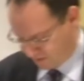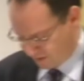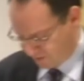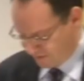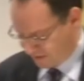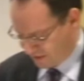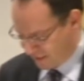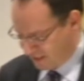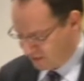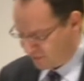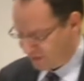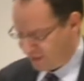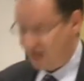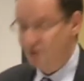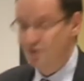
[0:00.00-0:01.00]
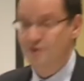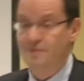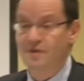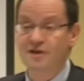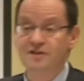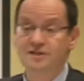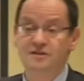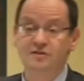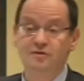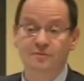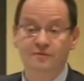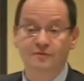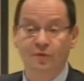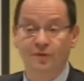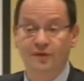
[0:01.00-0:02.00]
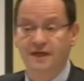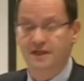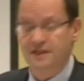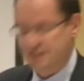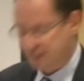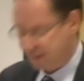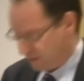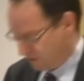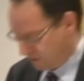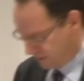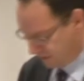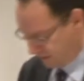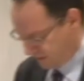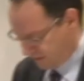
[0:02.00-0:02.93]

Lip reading: Mr. Haynes was the only person who before then had said constantly